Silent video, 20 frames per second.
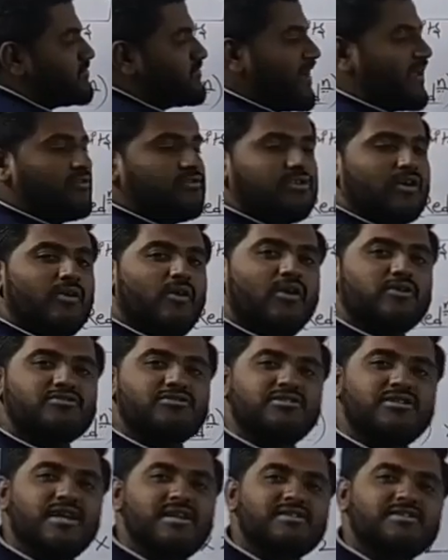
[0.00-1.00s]
12
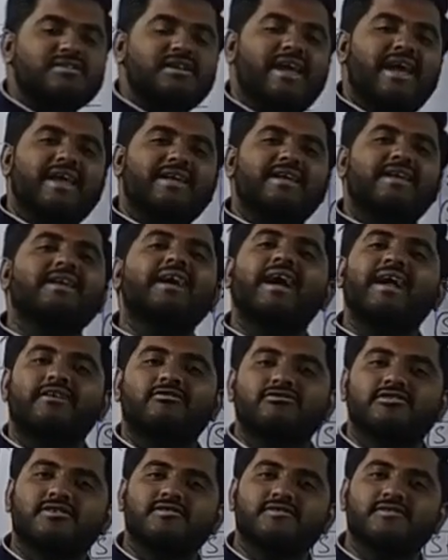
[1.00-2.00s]
oxygens, 8
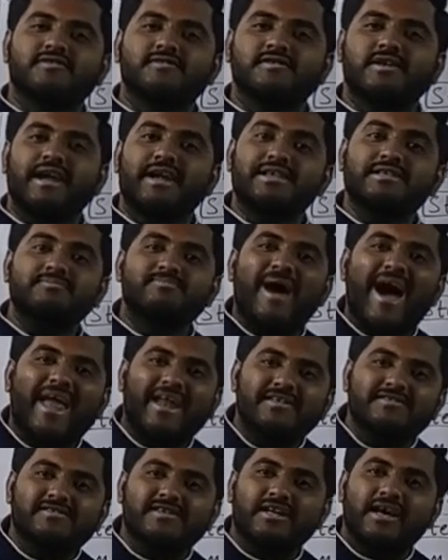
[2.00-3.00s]
hydrogens. It is
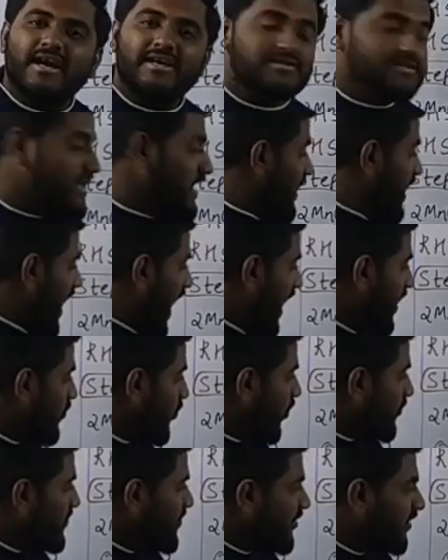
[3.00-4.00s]
balanced, guys. I
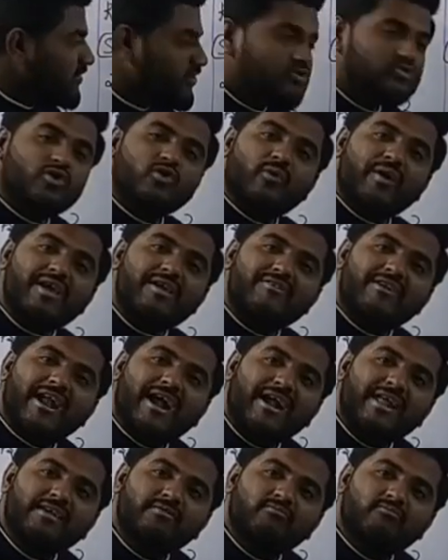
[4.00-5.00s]
hope you understood why we are
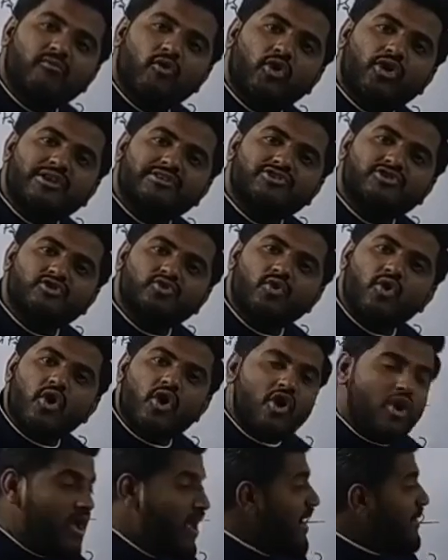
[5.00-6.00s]
adding
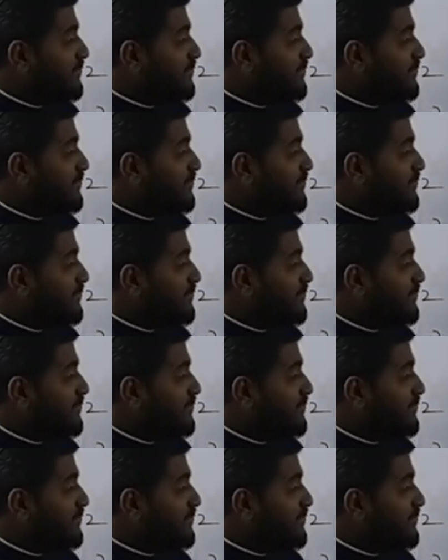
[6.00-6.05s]
4H2O.